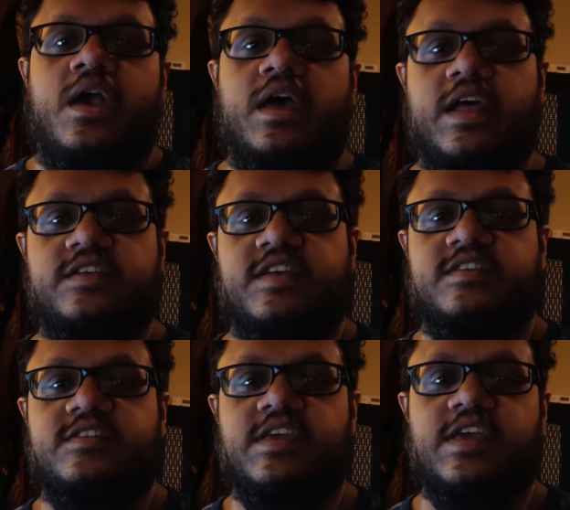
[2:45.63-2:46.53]
an
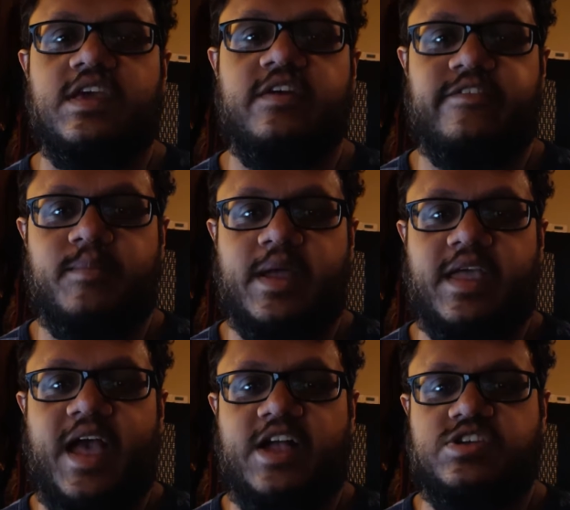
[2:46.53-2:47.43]
SSD for my
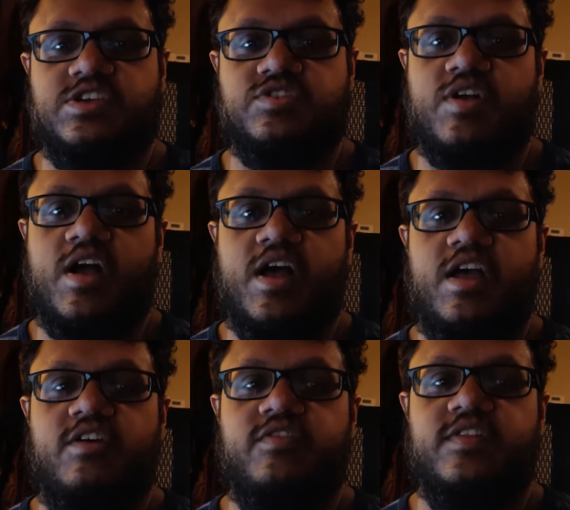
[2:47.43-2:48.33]
caching
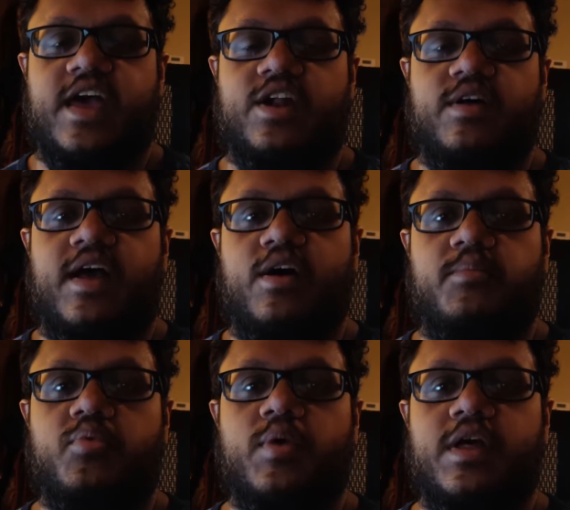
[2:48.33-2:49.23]
drive, and that'll
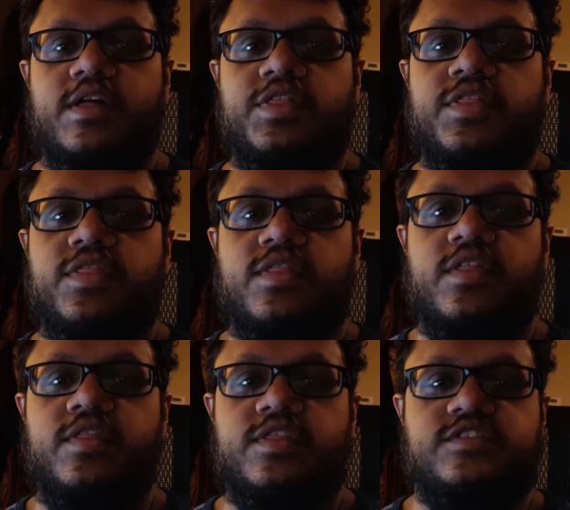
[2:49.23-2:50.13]
help with
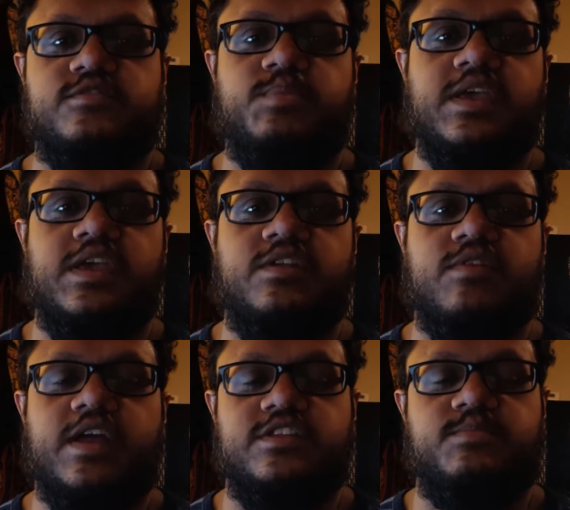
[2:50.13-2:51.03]
the
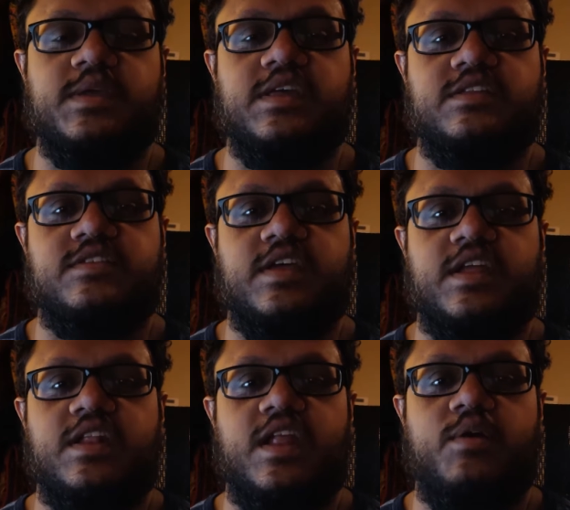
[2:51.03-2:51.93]
write speeds
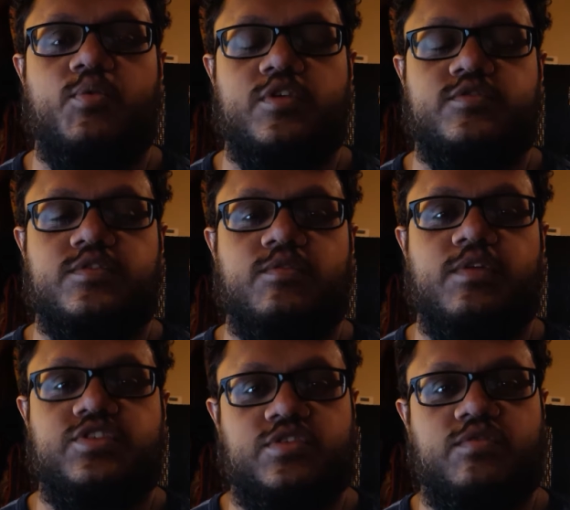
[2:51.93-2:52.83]
that was the
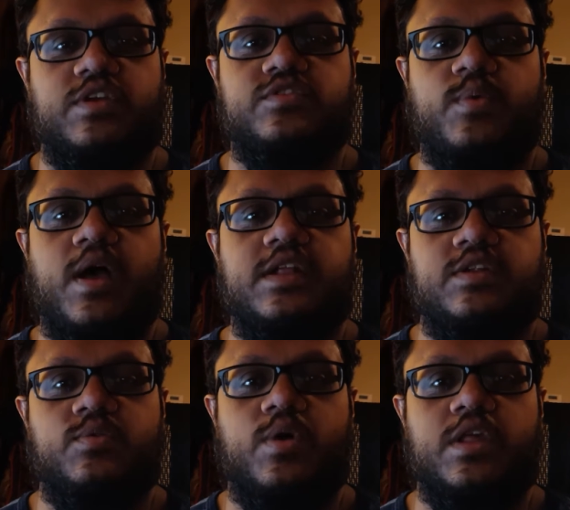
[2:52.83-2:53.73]
original reason why I
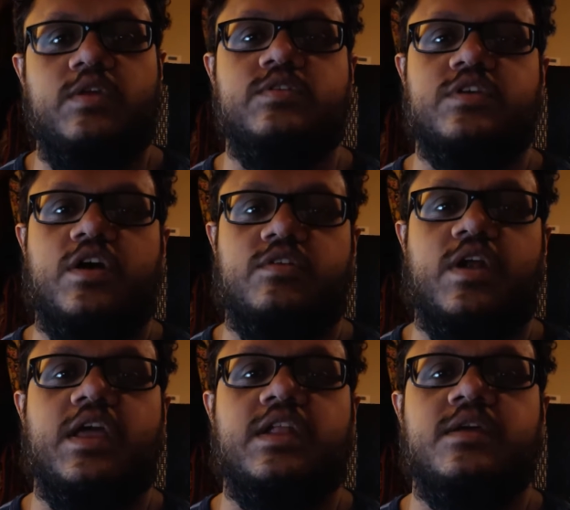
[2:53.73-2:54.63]
didn't want to use
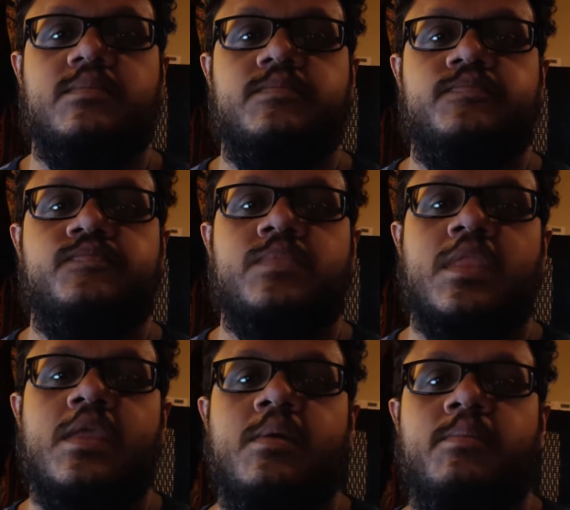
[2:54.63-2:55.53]
Unraid.
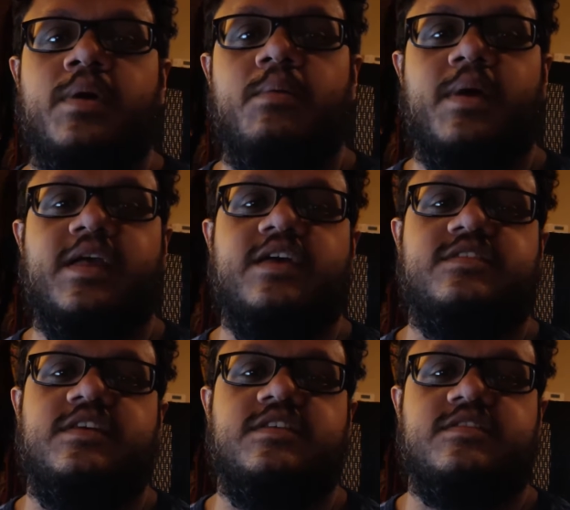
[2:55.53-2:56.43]
But my guess
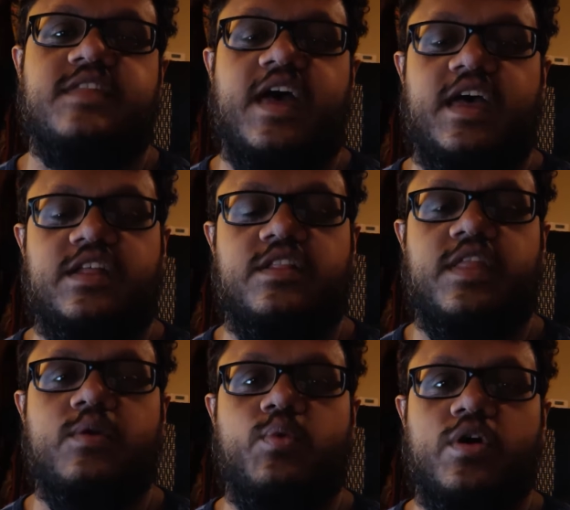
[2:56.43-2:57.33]
is that
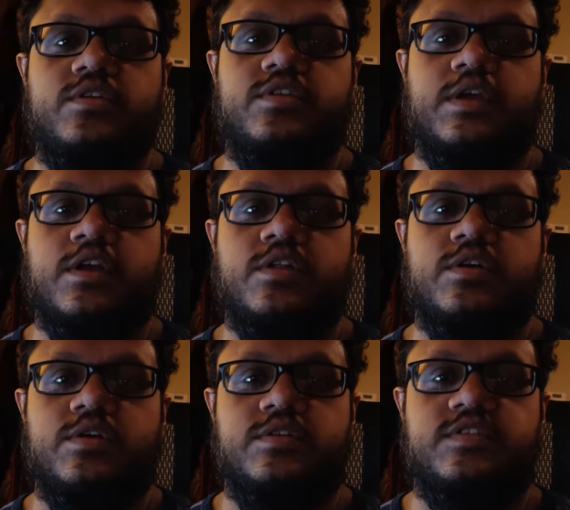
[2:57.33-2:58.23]
they will
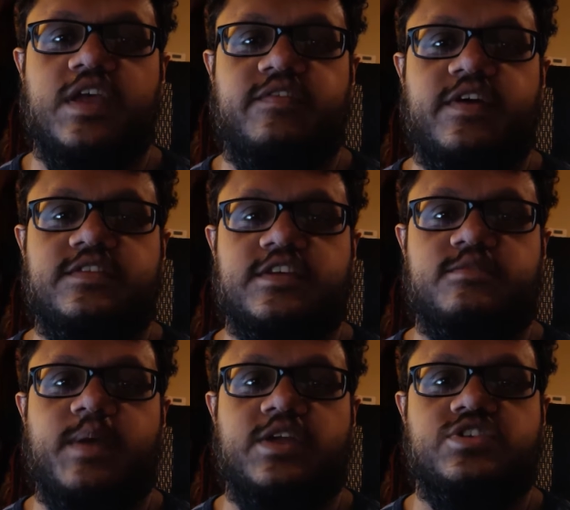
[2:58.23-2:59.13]
include ZFS
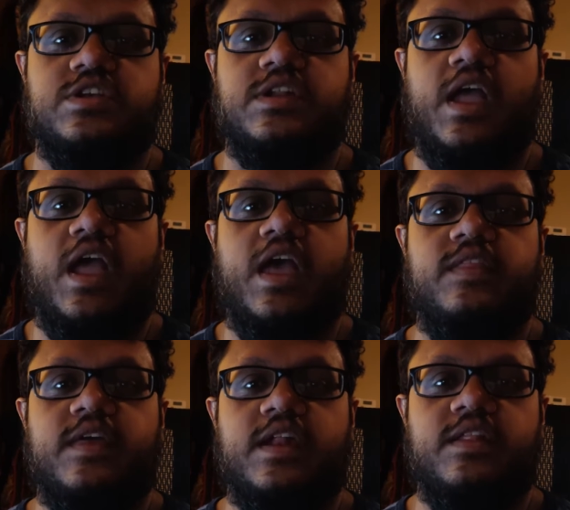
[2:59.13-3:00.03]
expansion,
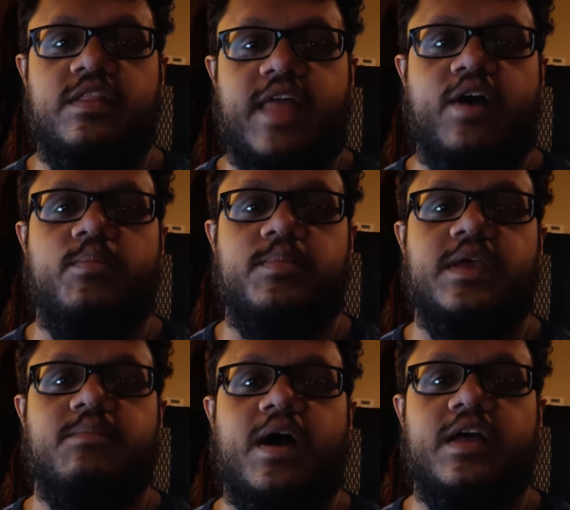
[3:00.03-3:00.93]
and then that will
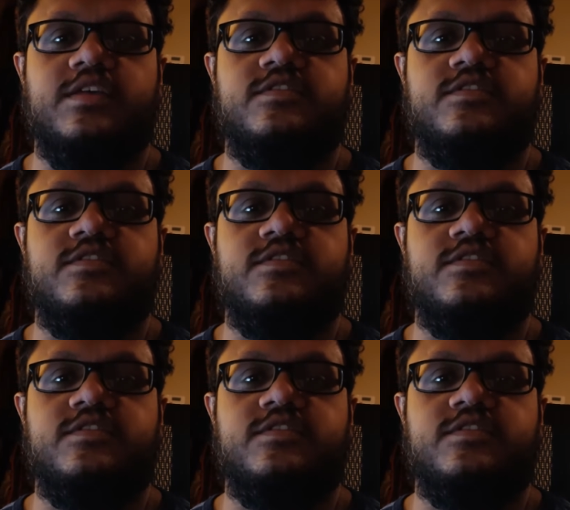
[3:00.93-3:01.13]
be my